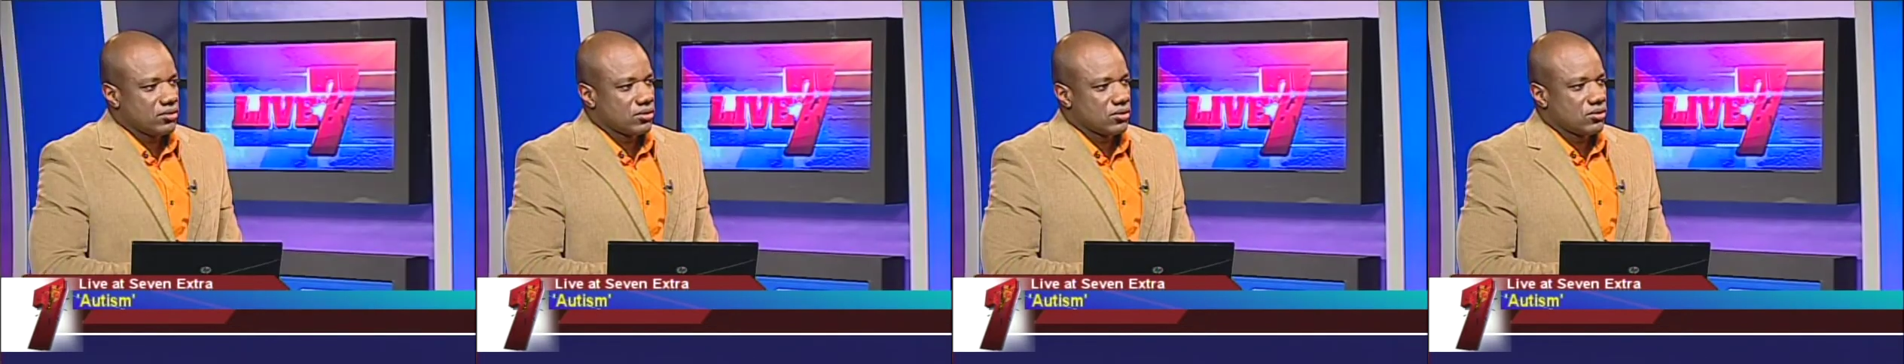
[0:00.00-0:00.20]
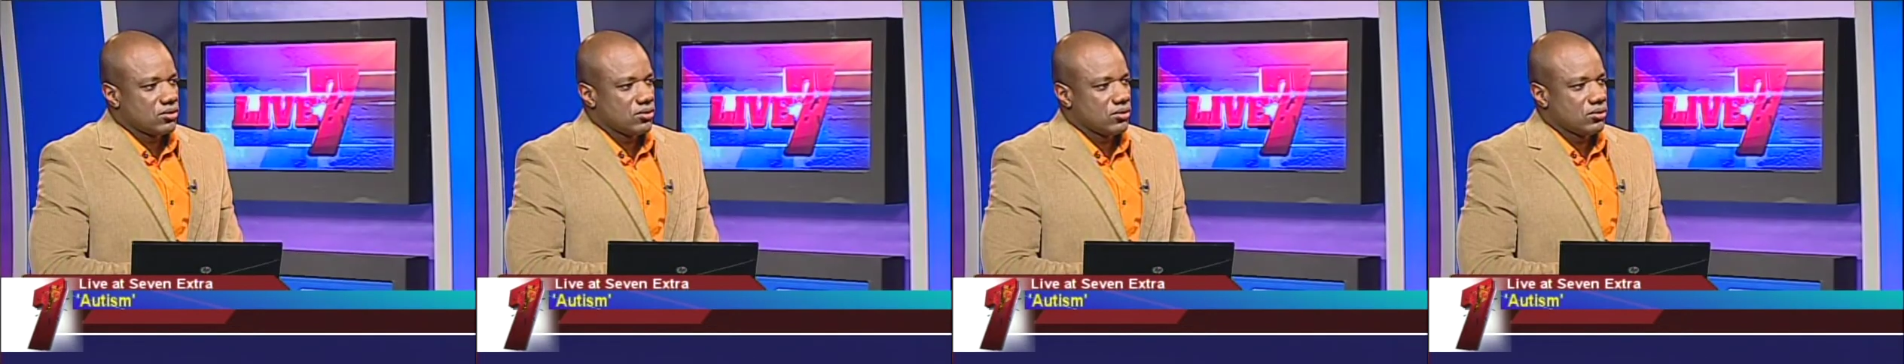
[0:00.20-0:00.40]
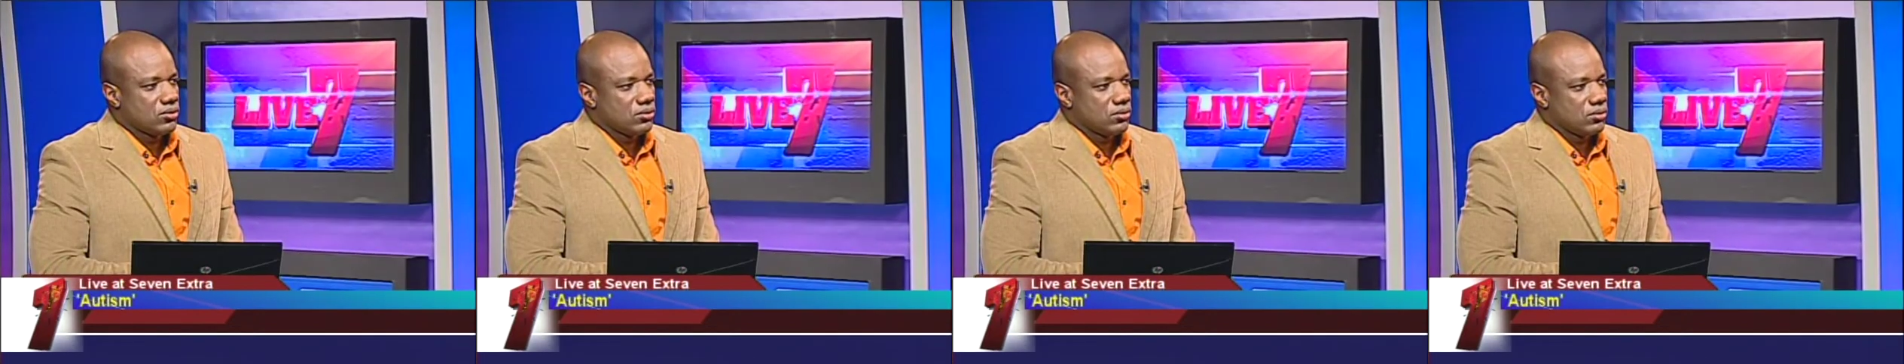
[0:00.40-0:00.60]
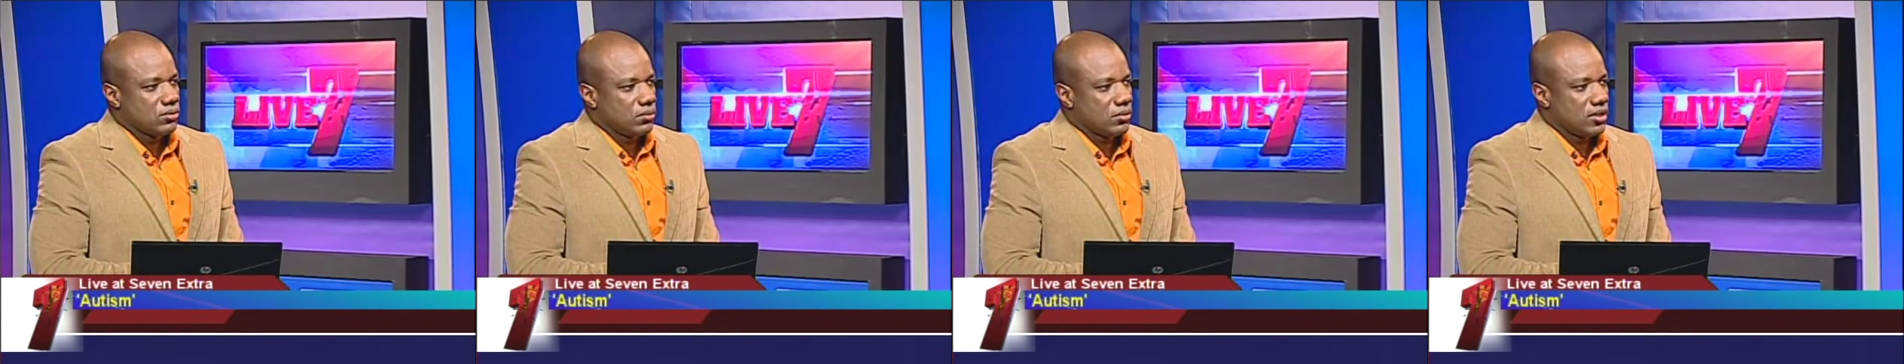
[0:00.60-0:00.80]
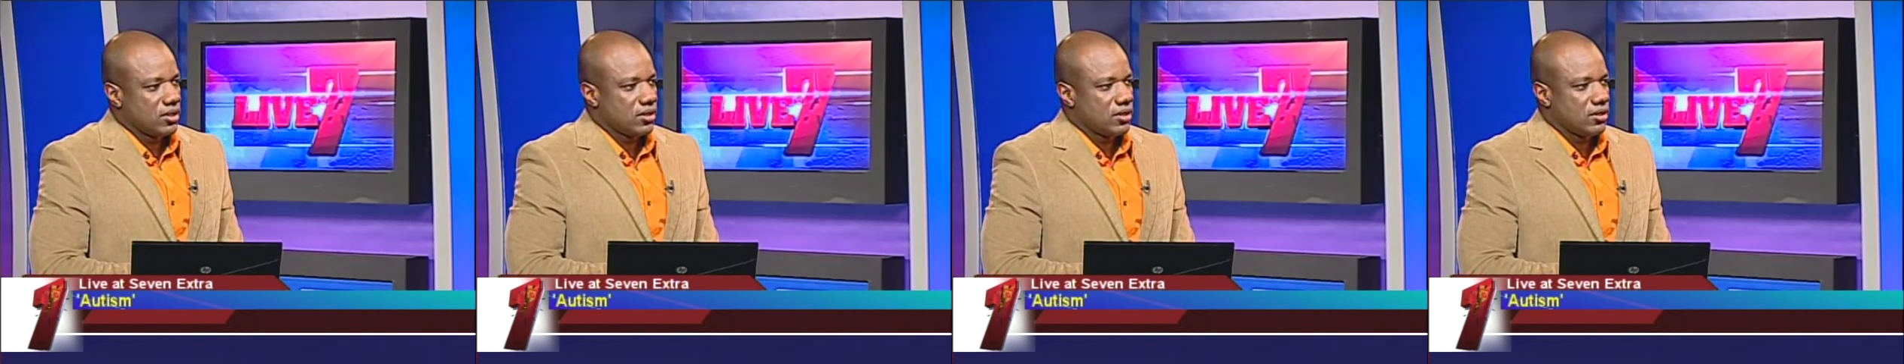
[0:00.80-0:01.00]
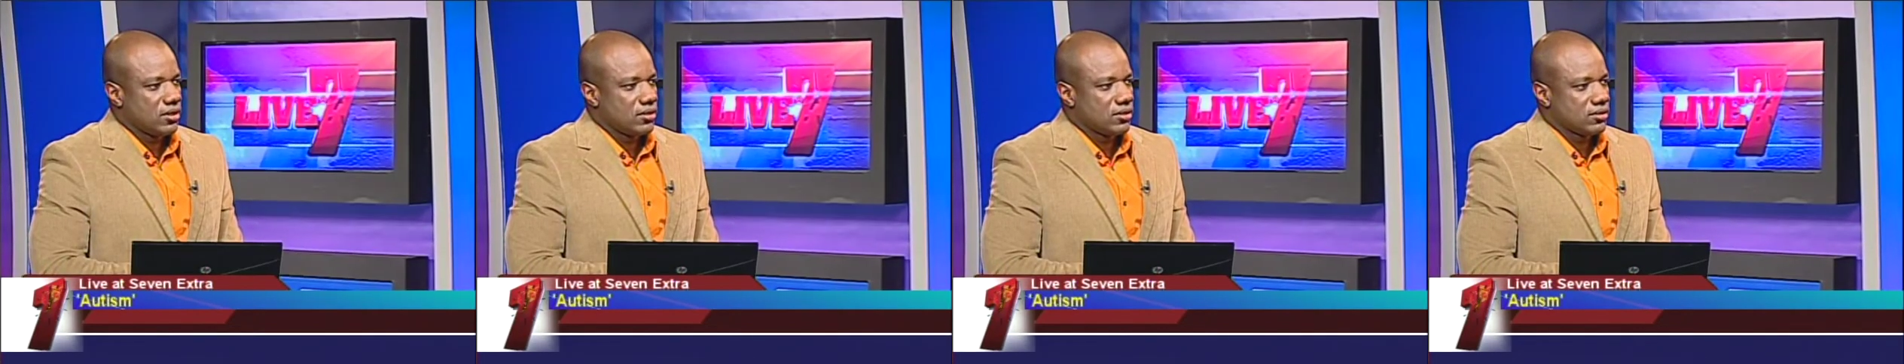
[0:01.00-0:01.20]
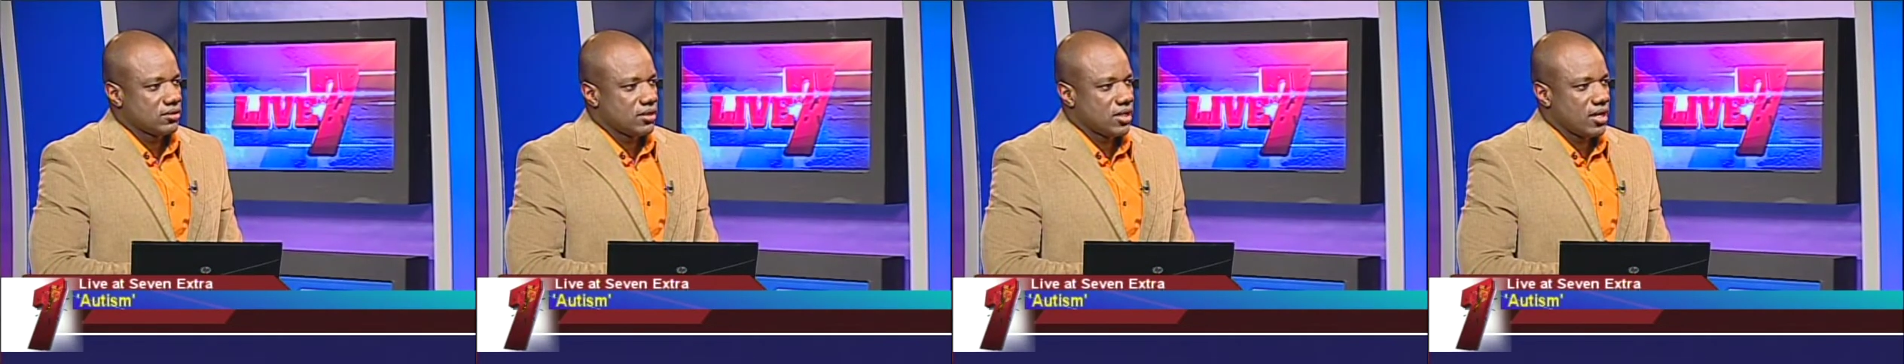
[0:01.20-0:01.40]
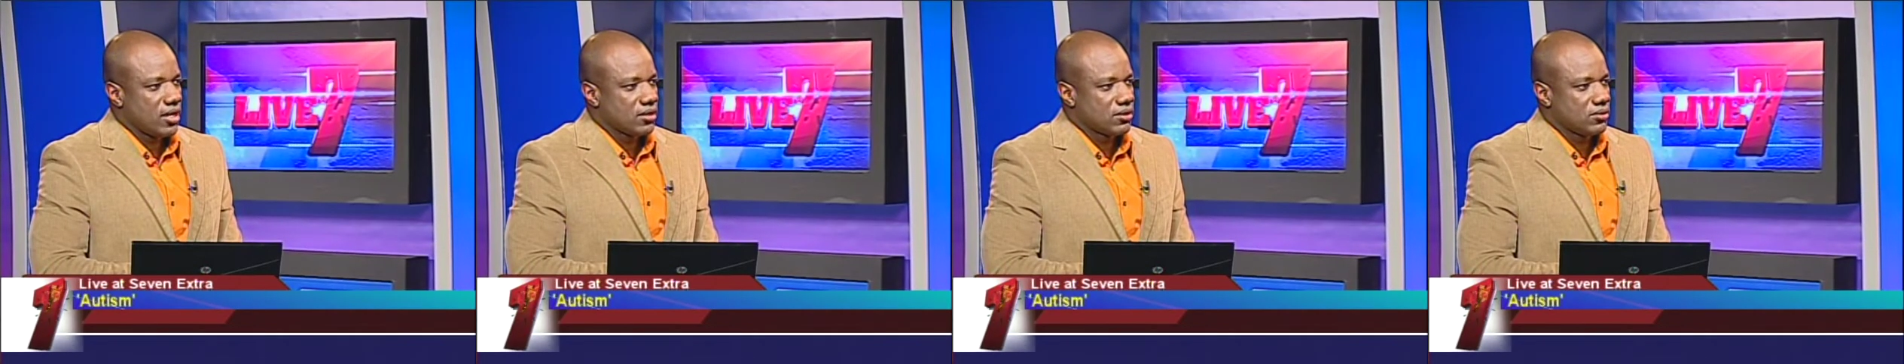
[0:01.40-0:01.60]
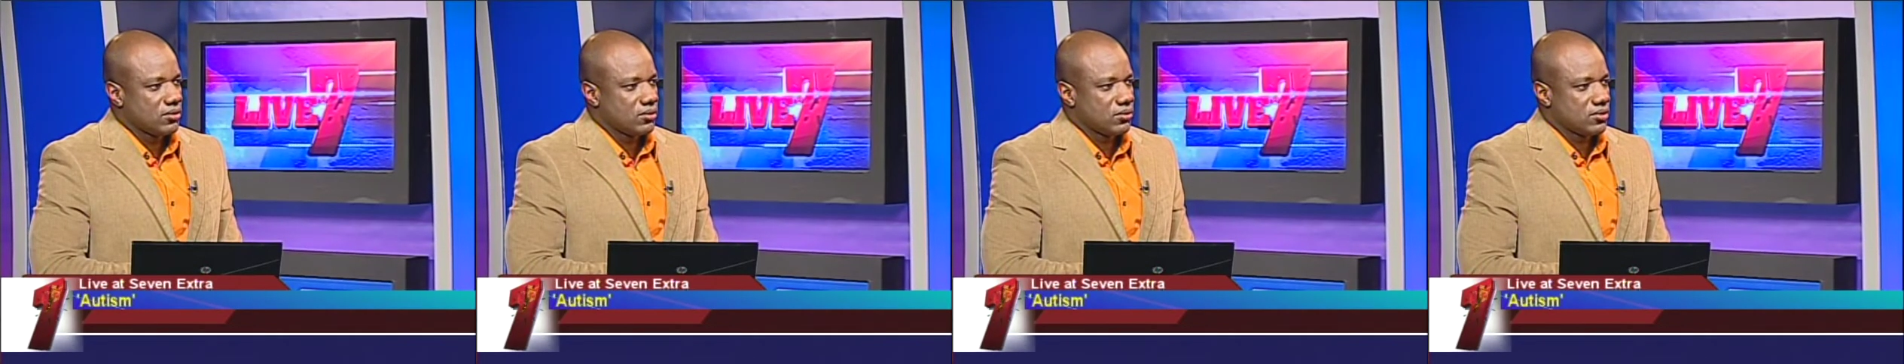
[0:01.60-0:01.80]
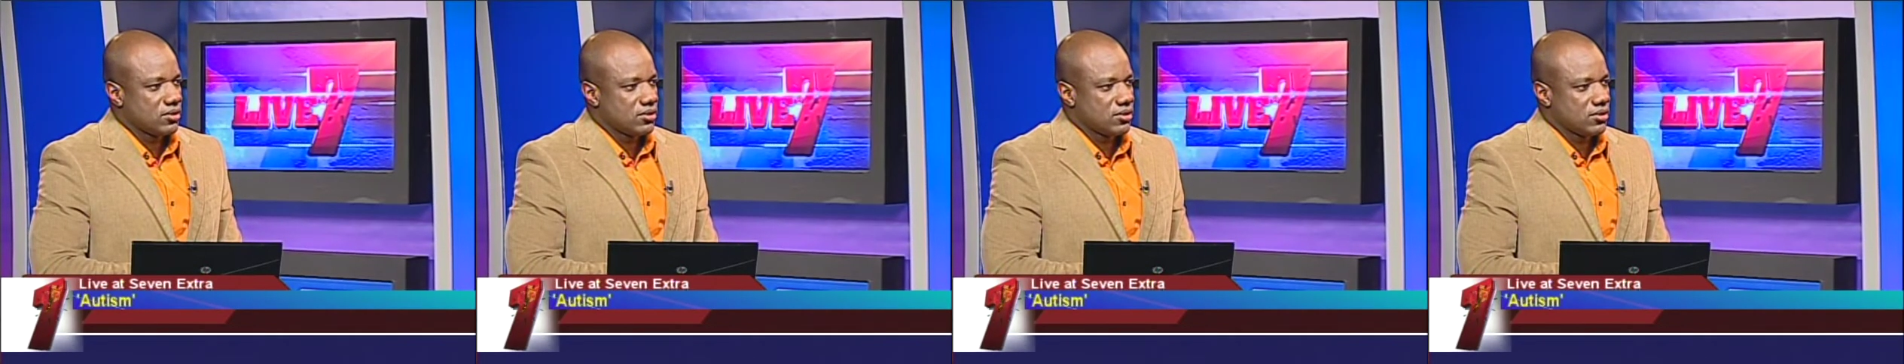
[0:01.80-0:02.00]
to do when a
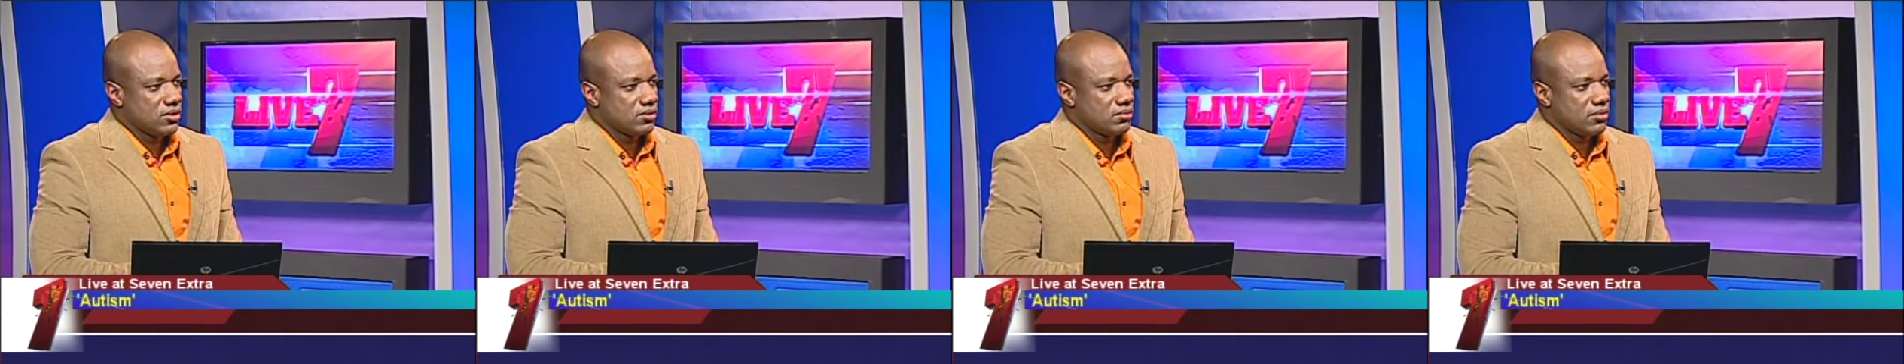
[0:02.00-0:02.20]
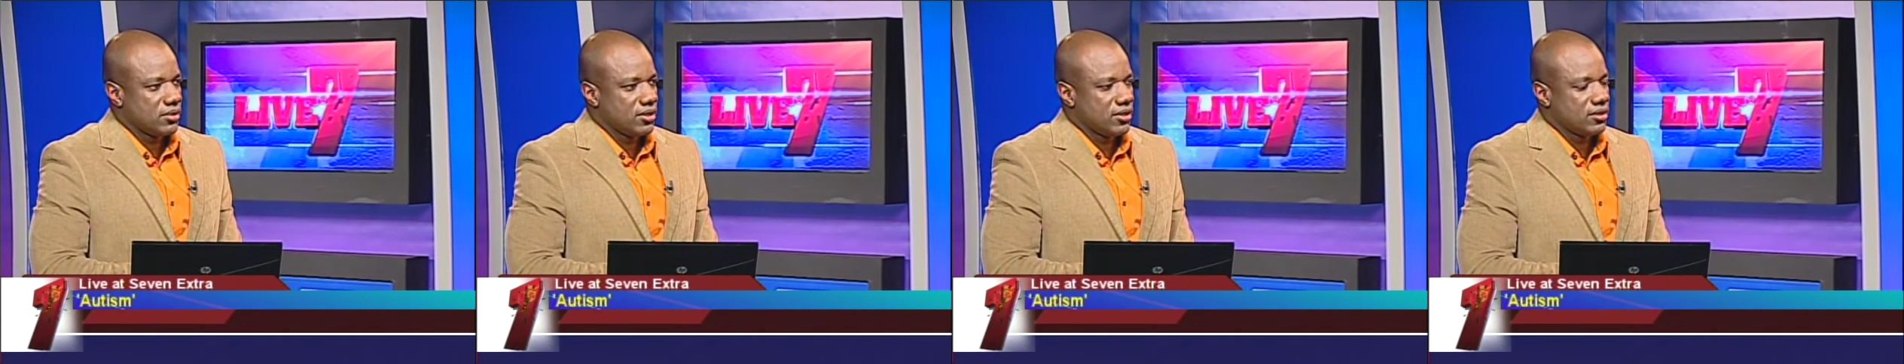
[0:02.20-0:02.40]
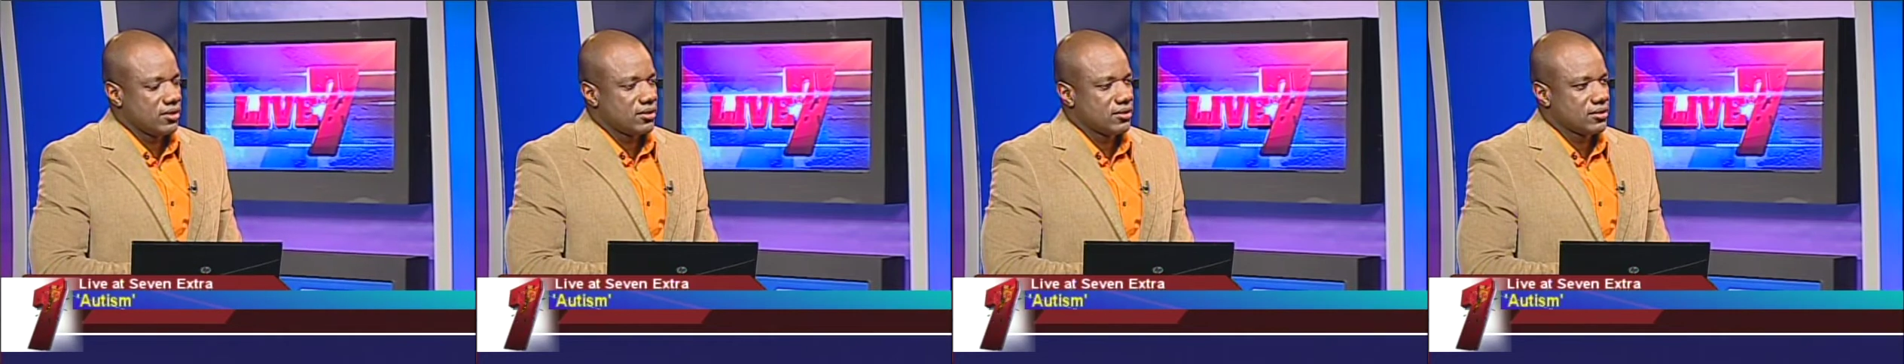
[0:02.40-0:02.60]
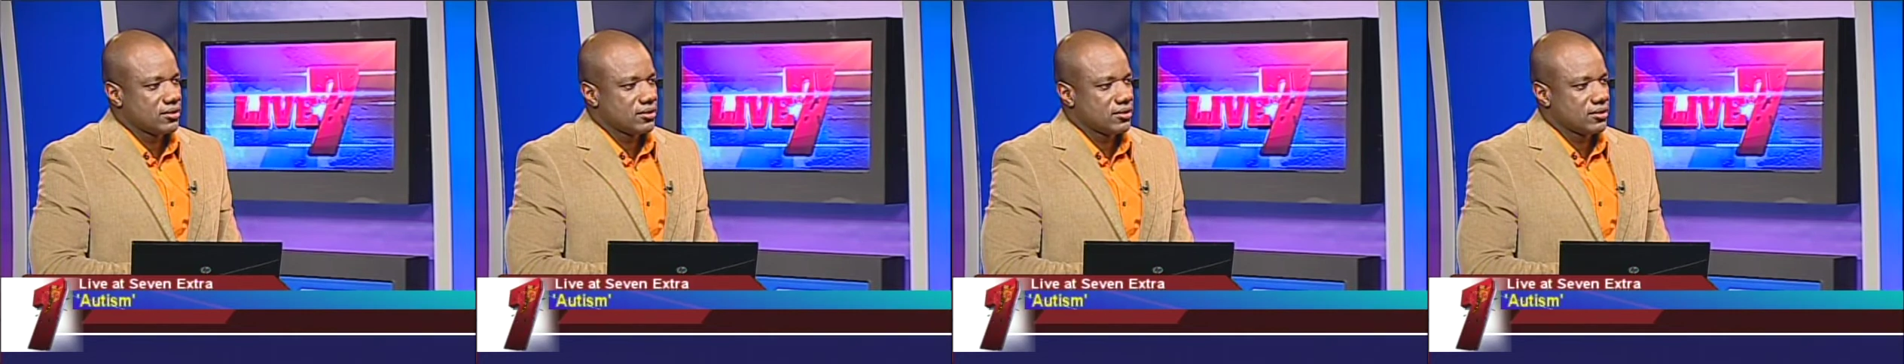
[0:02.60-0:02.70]
diagnosis is made?